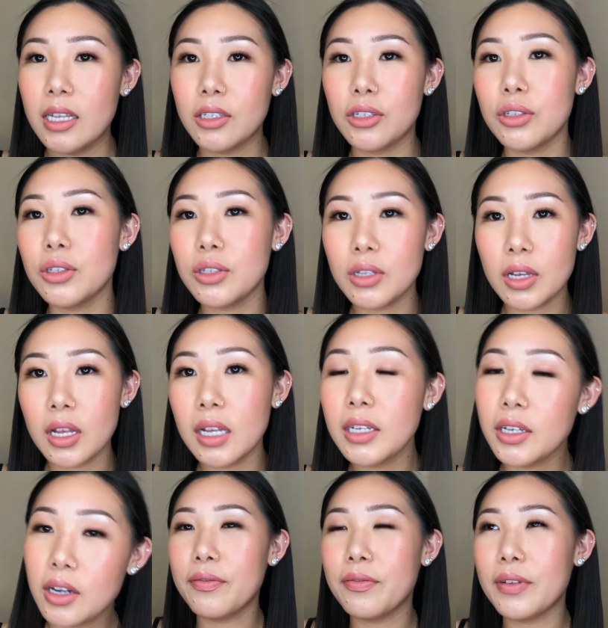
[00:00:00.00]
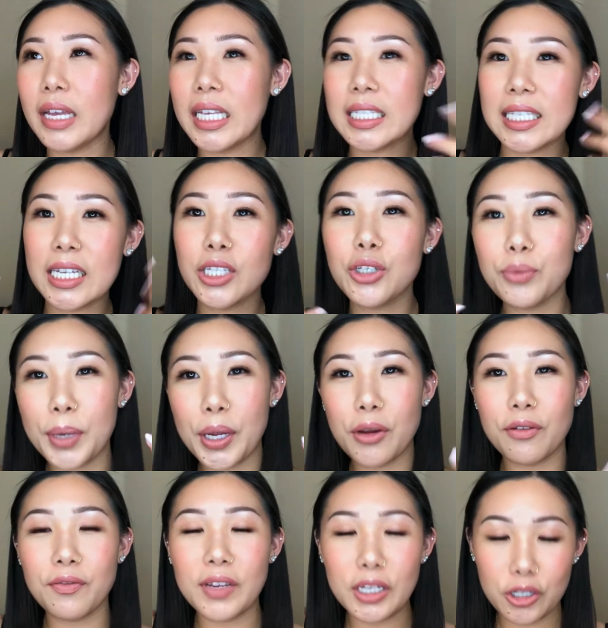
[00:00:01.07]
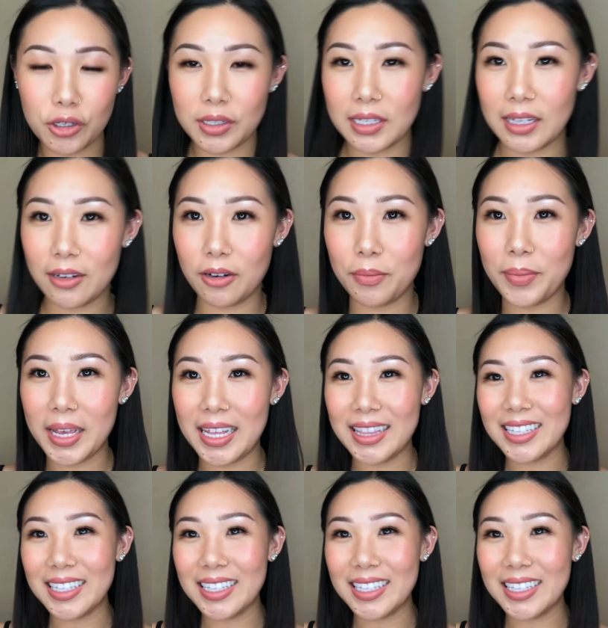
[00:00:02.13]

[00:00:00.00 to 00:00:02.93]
just to, you know, accentuate your features a little bit.